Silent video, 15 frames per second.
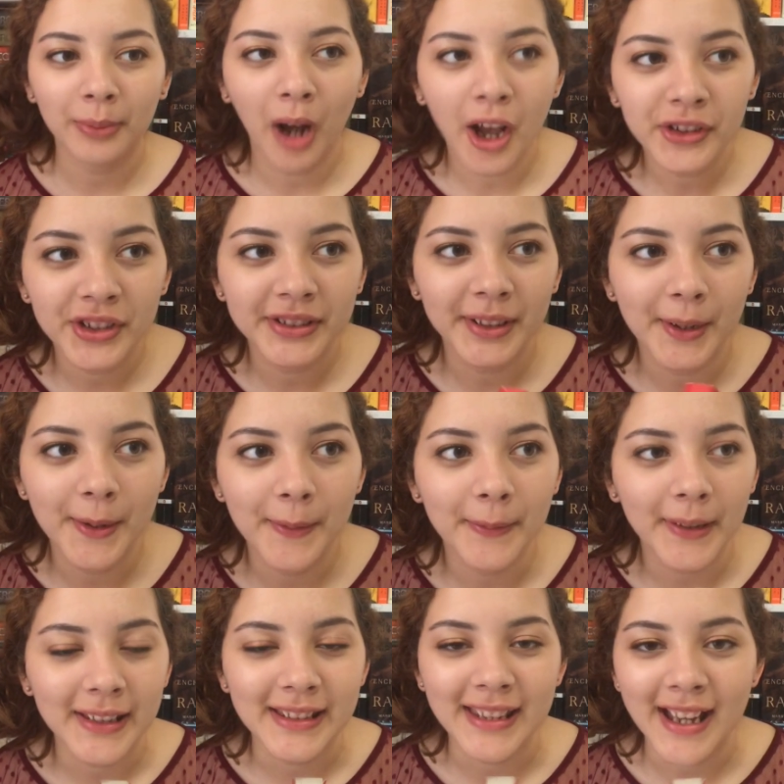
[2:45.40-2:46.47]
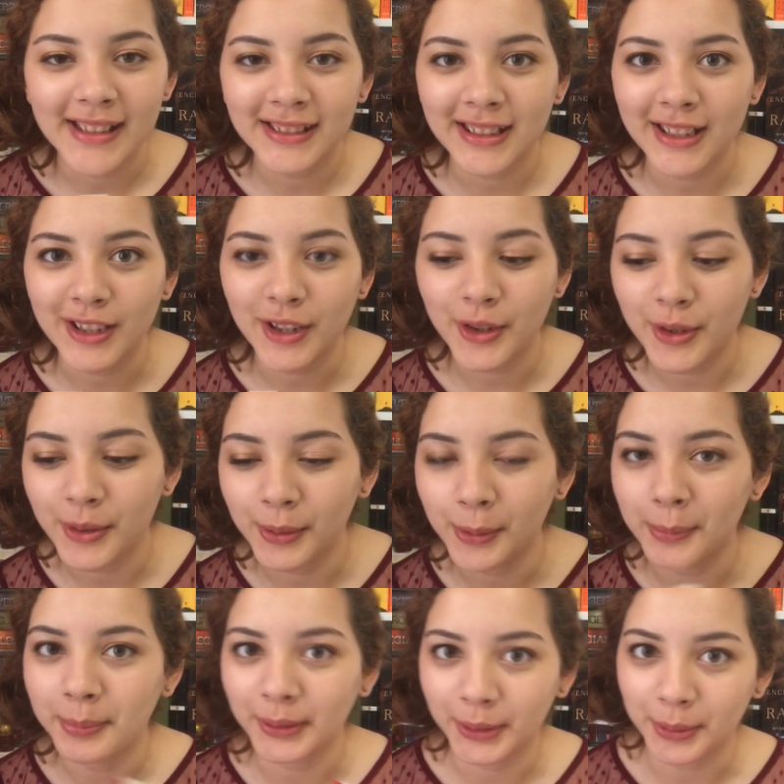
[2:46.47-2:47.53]
the process of guessing
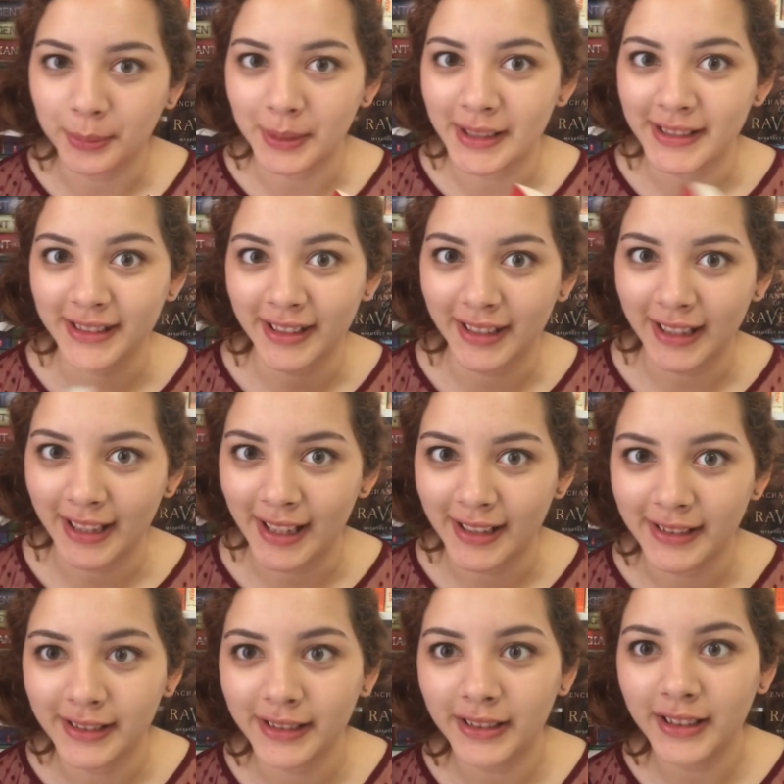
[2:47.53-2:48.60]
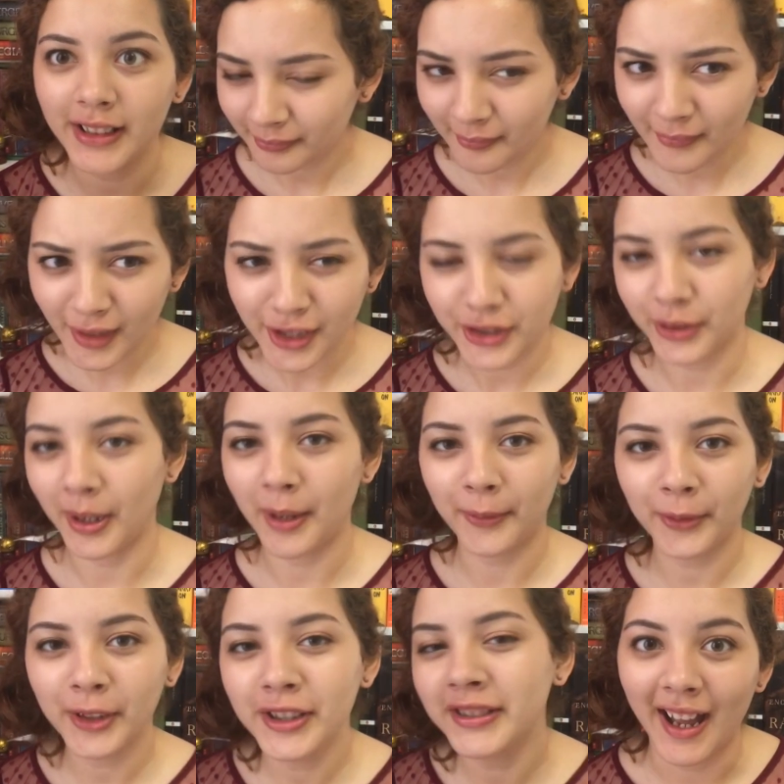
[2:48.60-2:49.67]
who Blue was in the end. So at
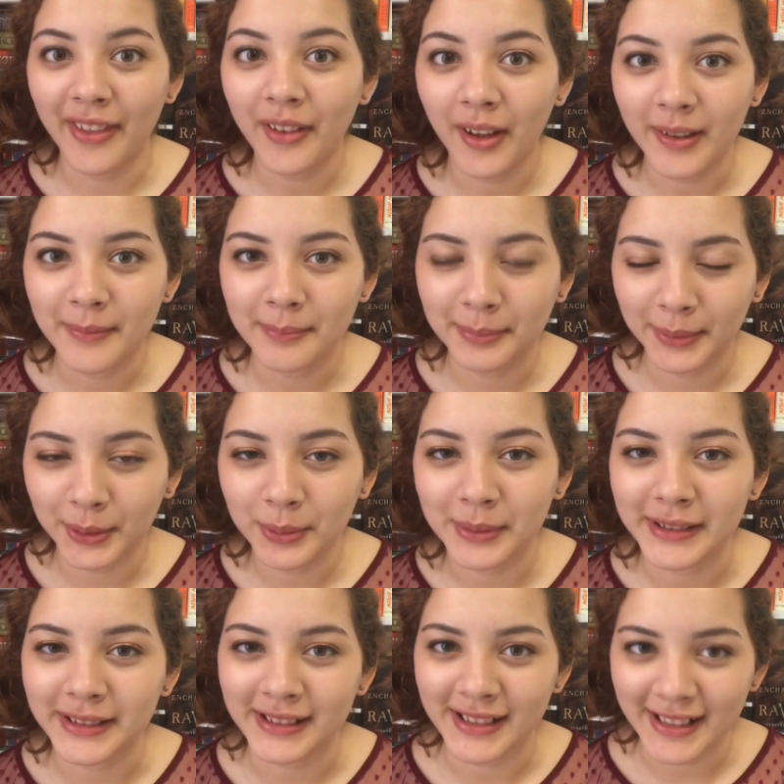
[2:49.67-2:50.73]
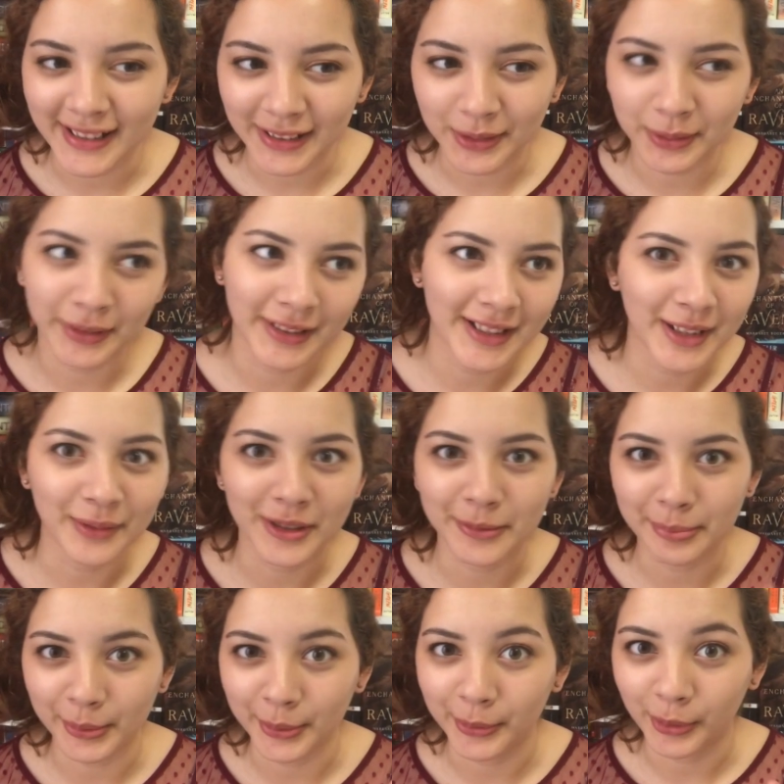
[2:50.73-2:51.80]
first I thought Blue was Nick, or Nick was
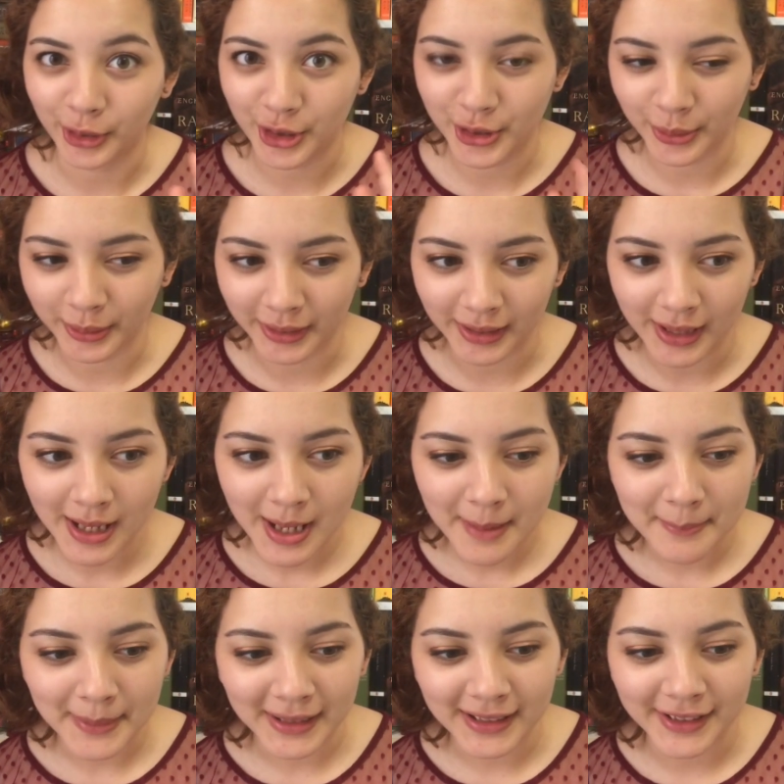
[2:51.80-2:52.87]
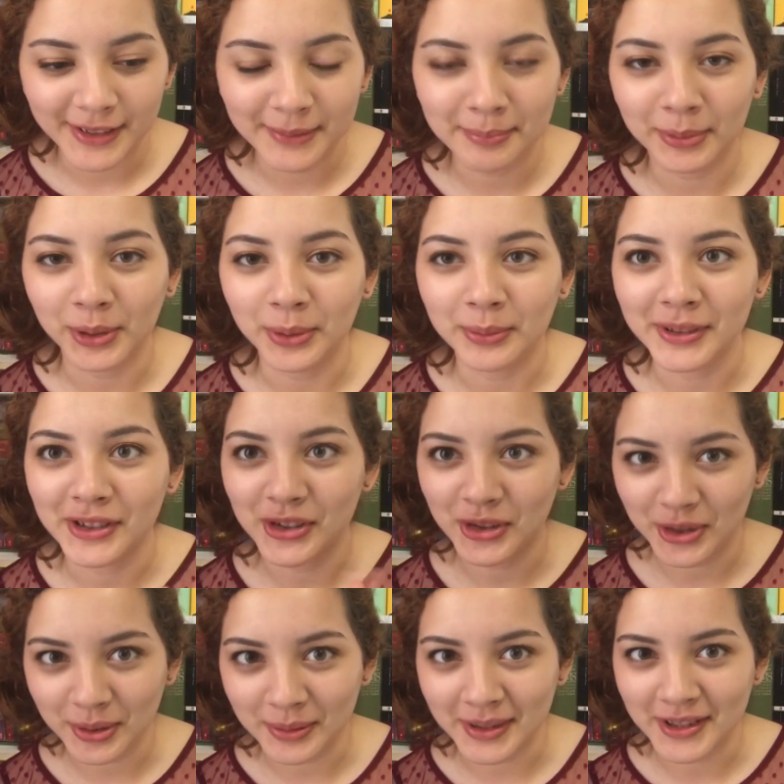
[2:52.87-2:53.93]
Blue for sure, because Blue was
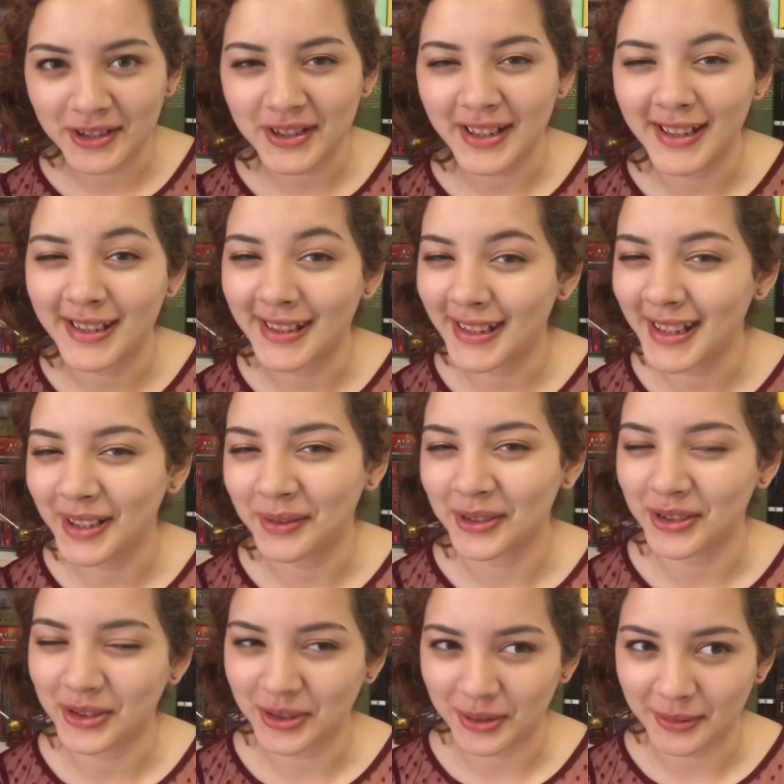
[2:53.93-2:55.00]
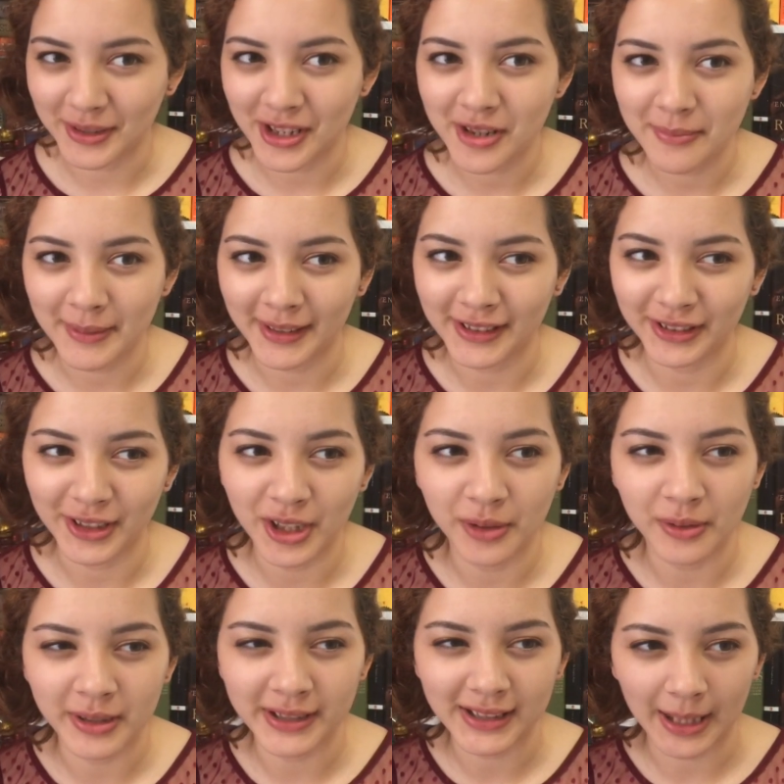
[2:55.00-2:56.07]
Jewish and Nick was Jewish because, you know,
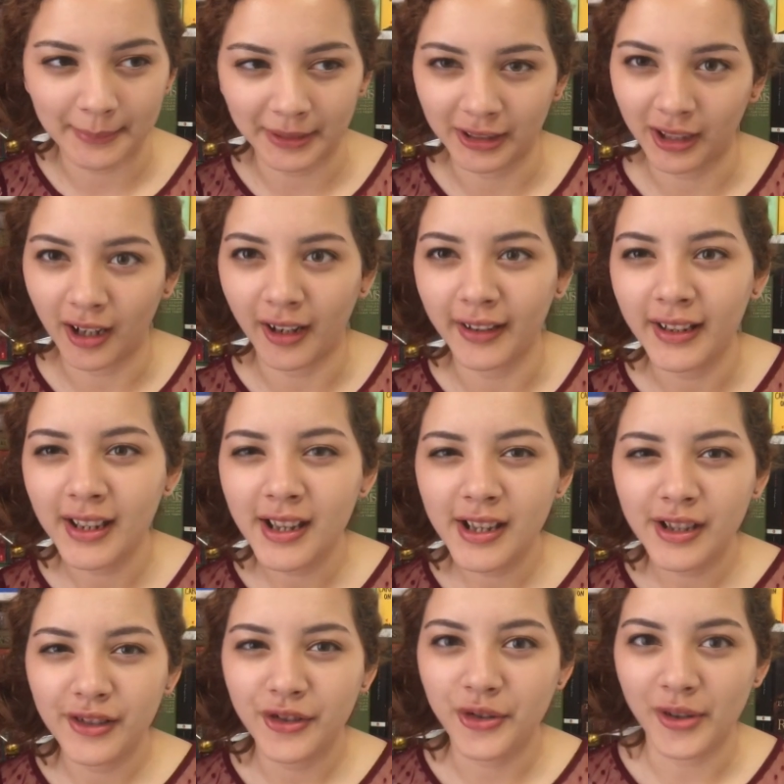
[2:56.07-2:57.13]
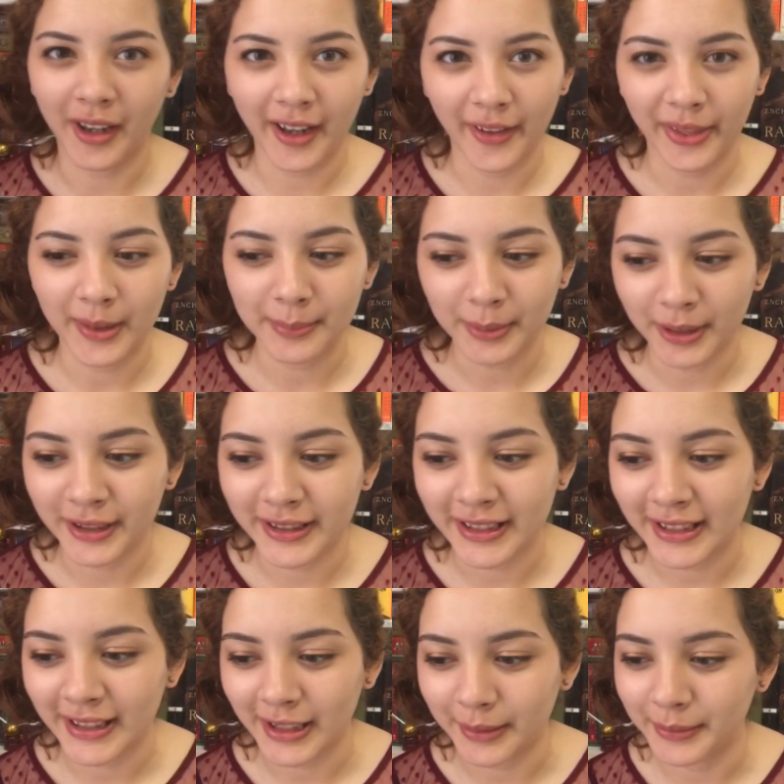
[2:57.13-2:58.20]
when Simon got drunk at that
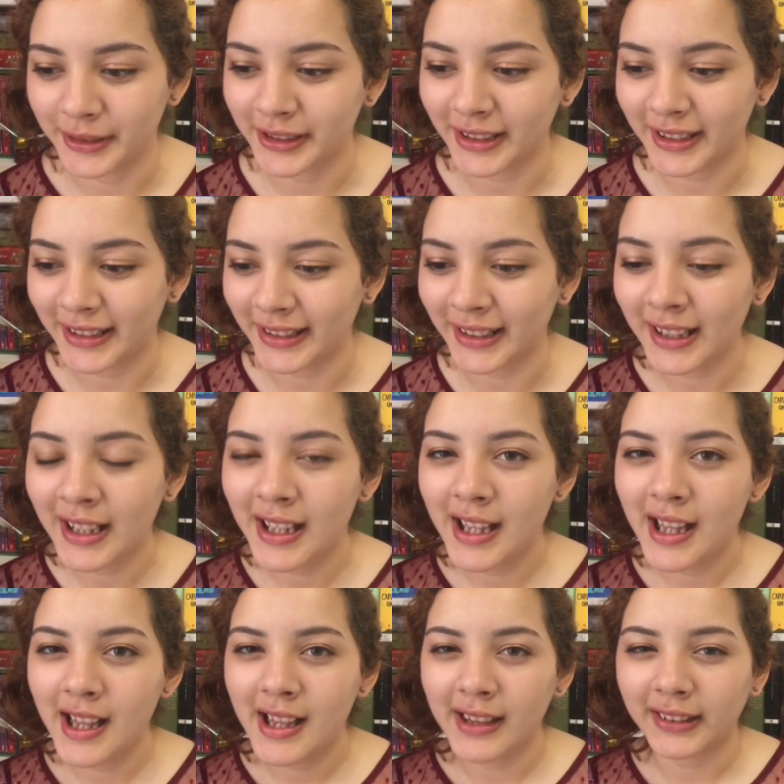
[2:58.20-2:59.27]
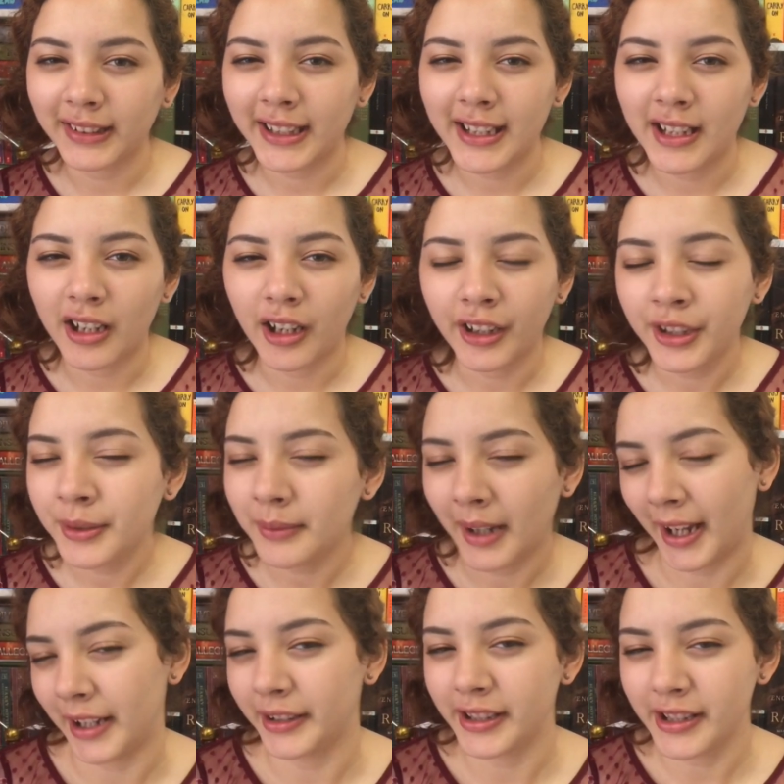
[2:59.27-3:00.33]
party, he was like, Leah, are you
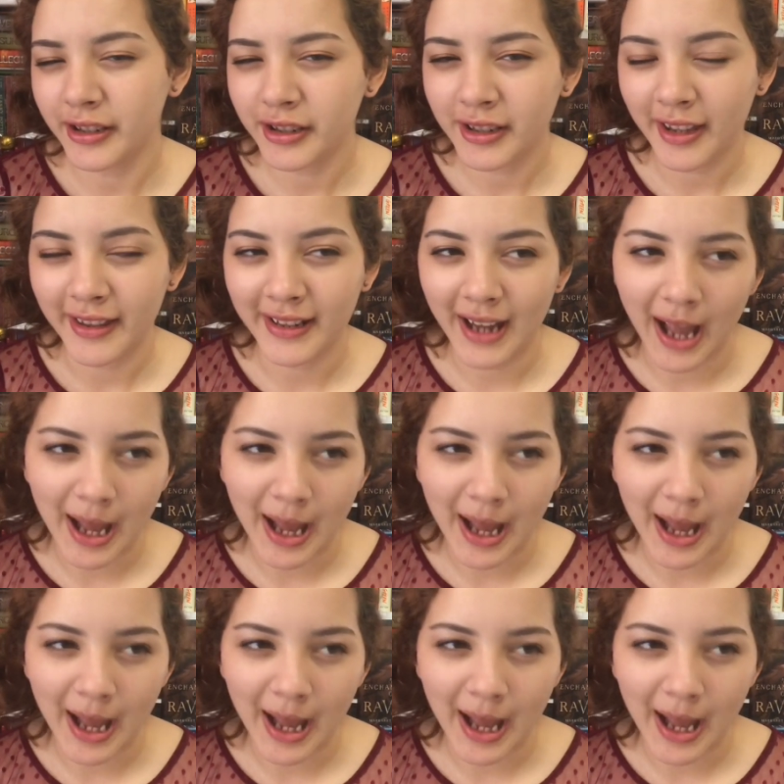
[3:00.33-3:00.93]
Irish? And then